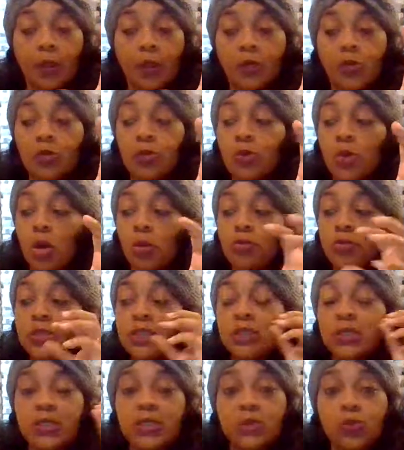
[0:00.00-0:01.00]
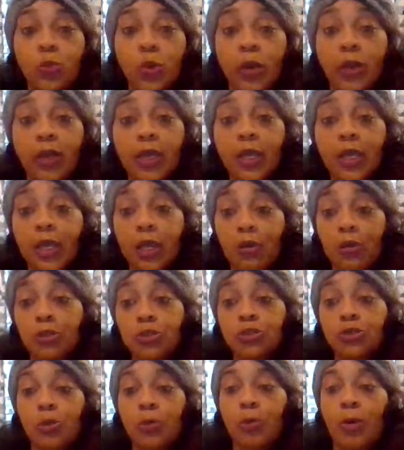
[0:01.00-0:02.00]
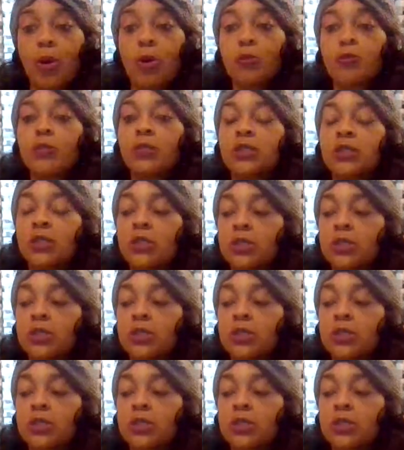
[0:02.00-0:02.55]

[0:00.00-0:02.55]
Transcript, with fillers: you know, this is where it carries your purpose,